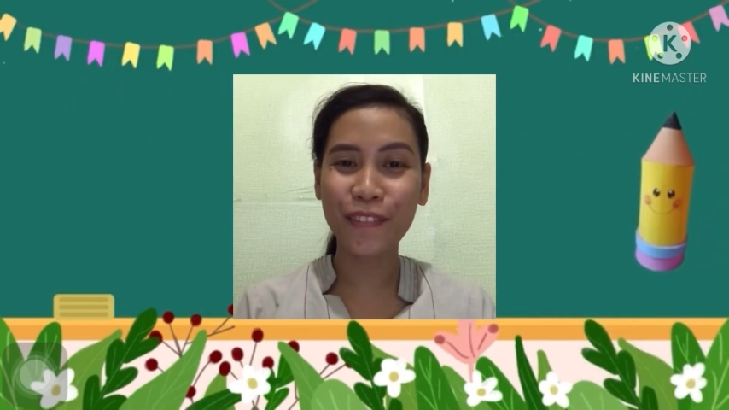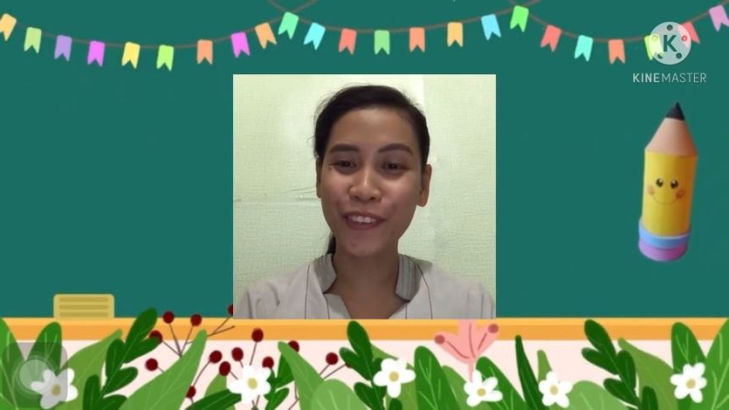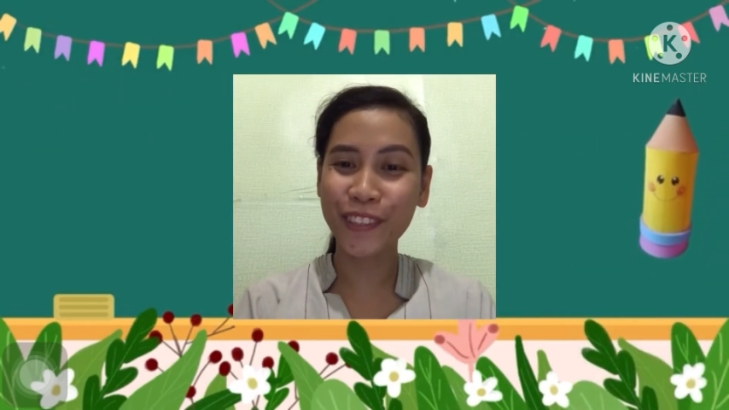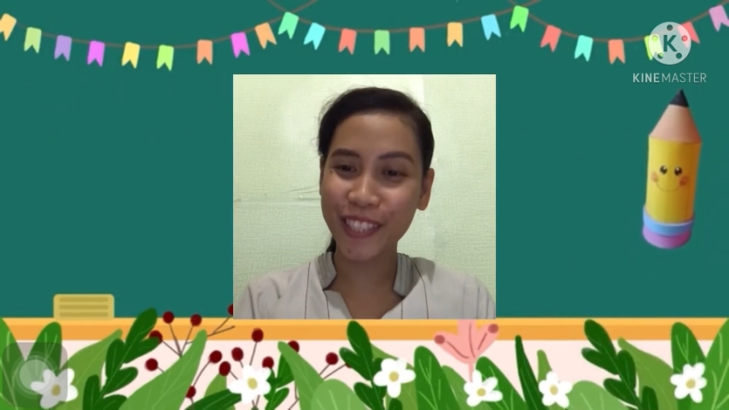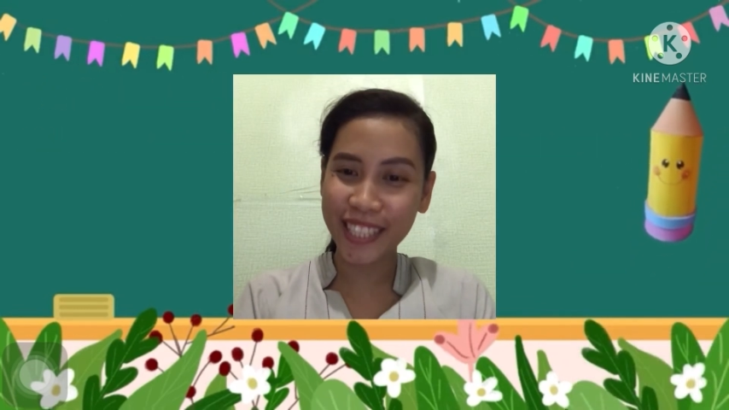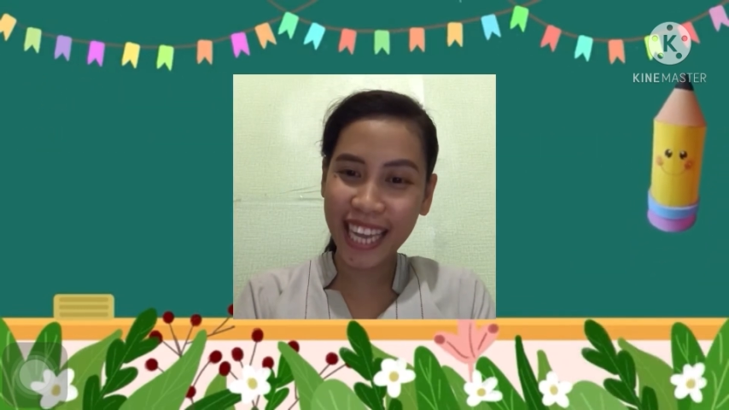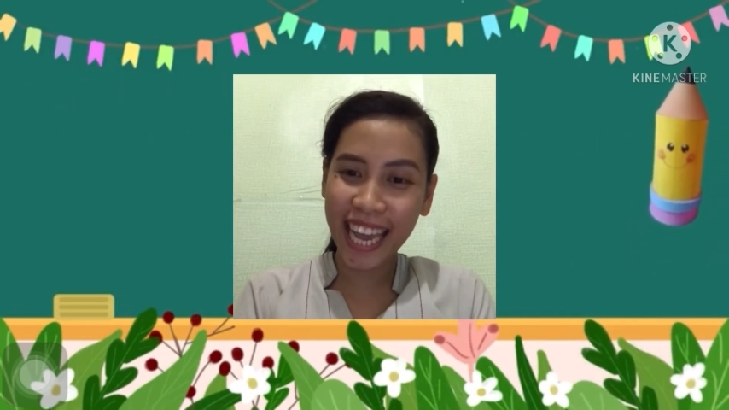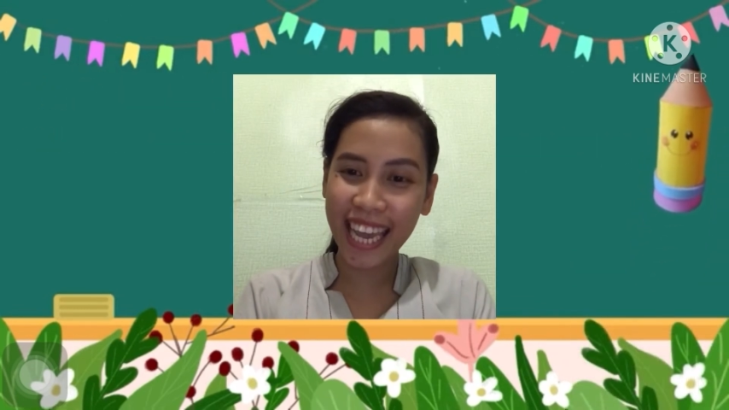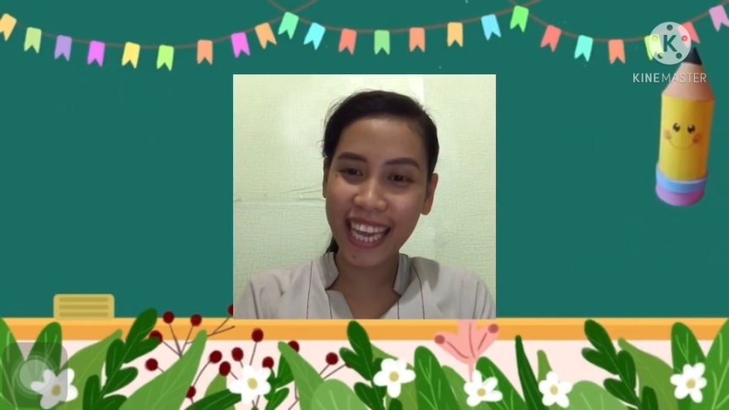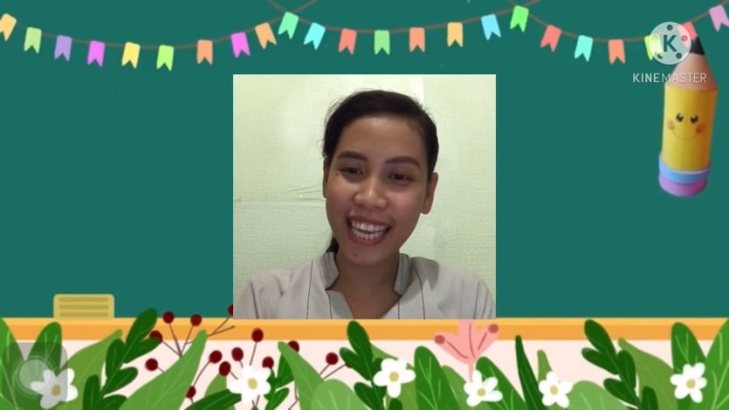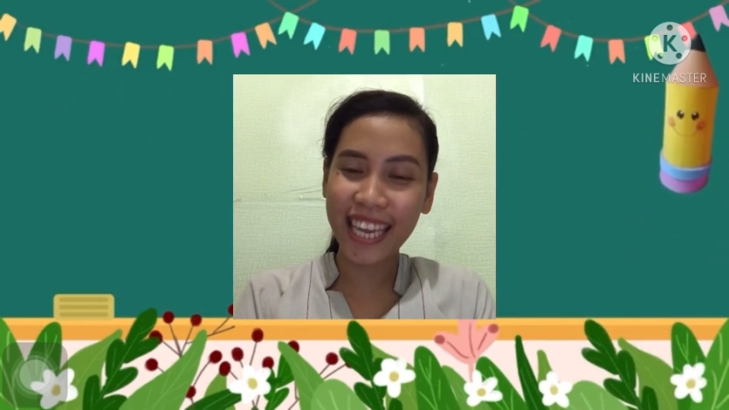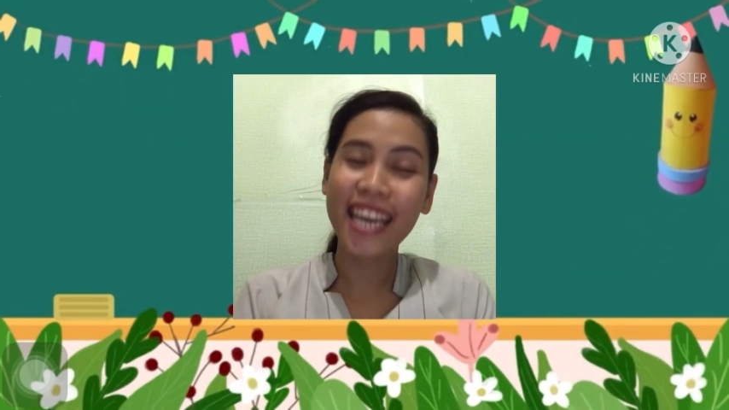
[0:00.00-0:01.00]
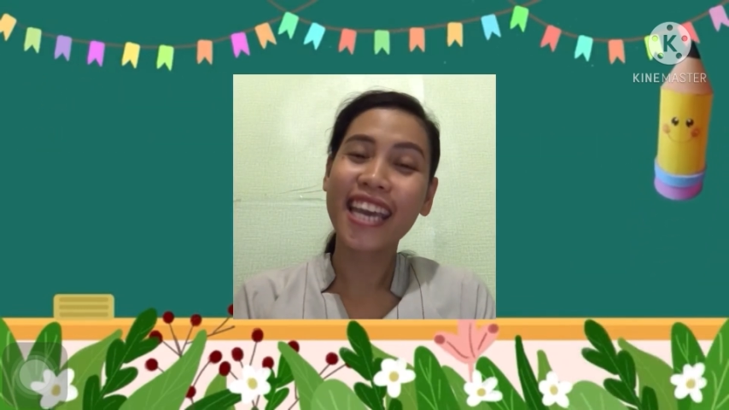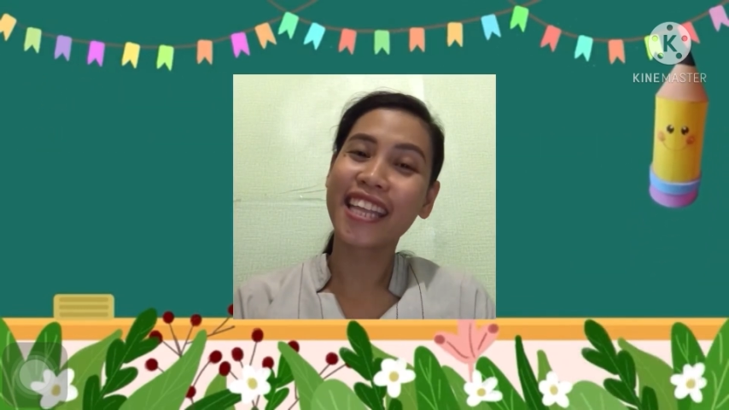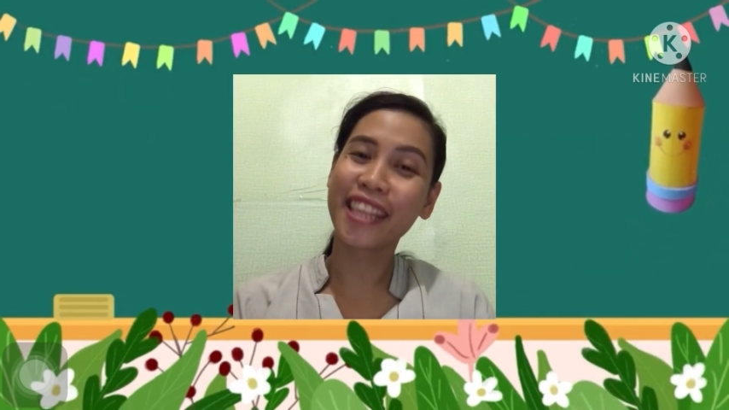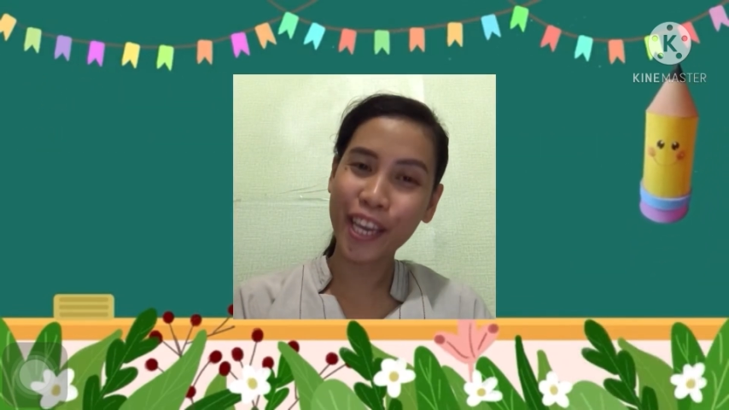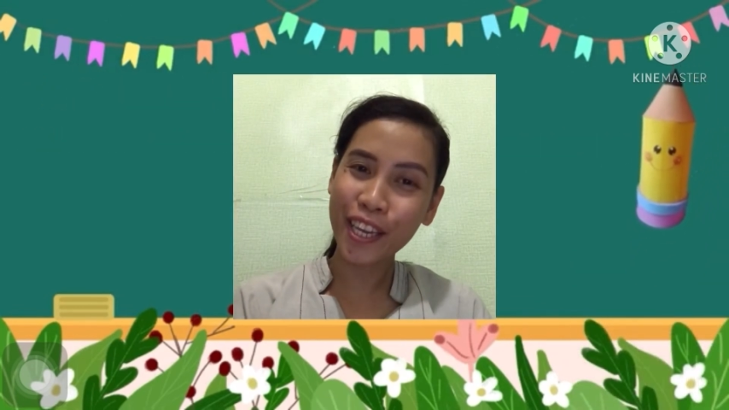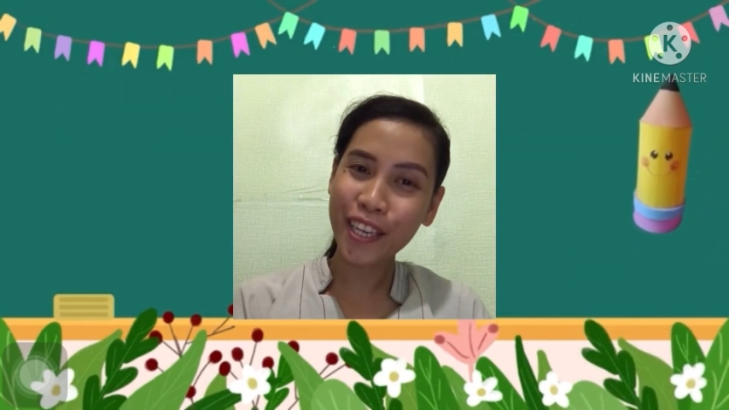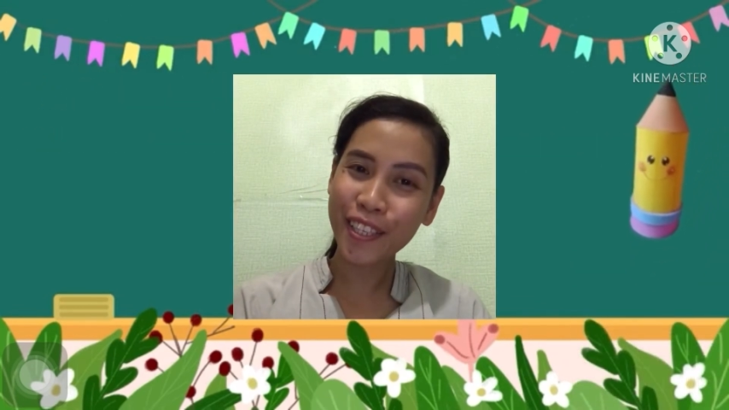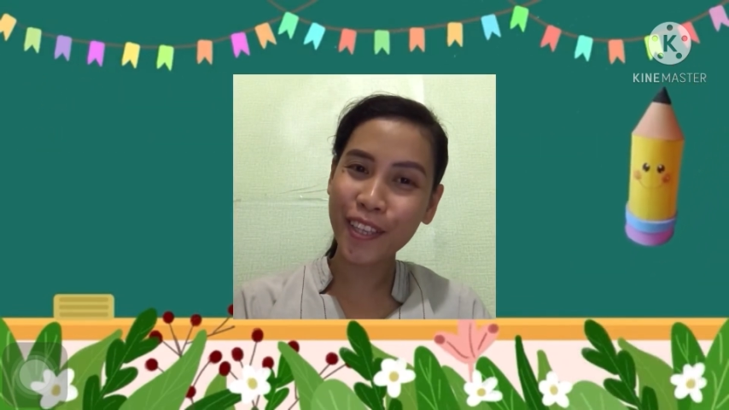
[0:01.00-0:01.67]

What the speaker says: for today. Thank you